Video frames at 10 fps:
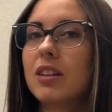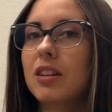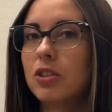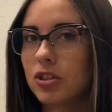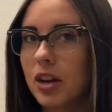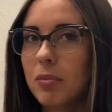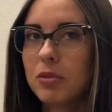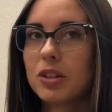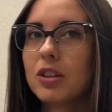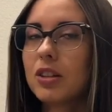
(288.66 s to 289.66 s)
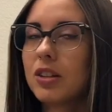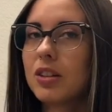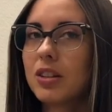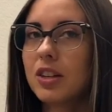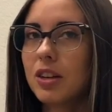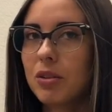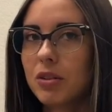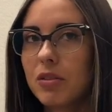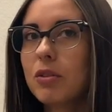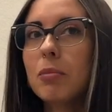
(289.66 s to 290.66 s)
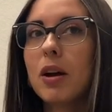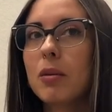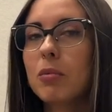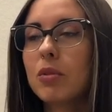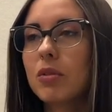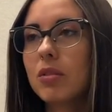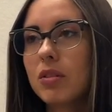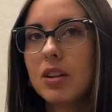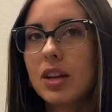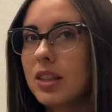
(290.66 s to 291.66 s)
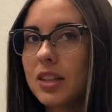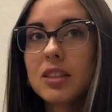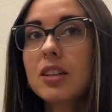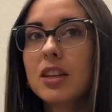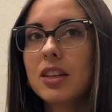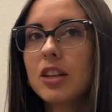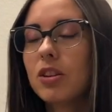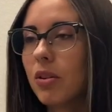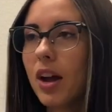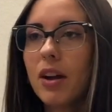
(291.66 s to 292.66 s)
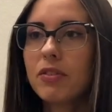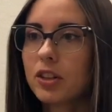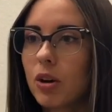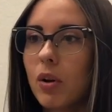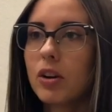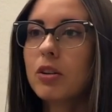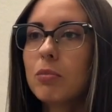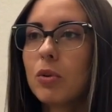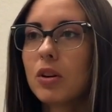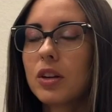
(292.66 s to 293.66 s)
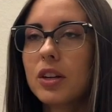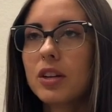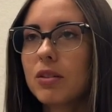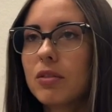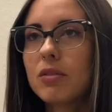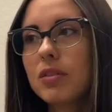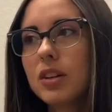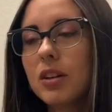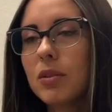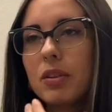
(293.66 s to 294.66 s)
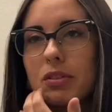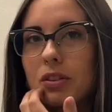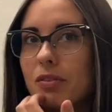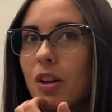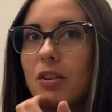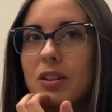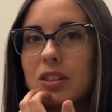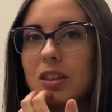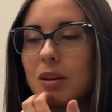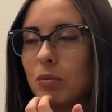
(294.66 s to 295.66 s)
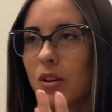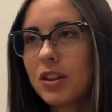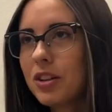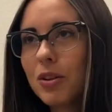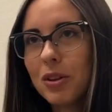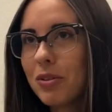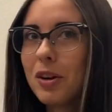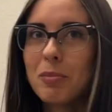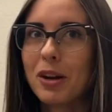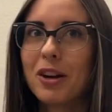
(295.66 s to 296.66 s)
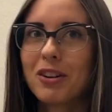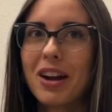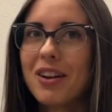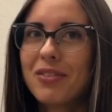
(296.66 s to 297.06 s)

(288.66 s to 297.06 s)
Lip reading: a chapter, you know, of the Bible, and that's it. You don't have to go on to more. You don't, you know, if you're falling asleep, well, then you only read a paragraph.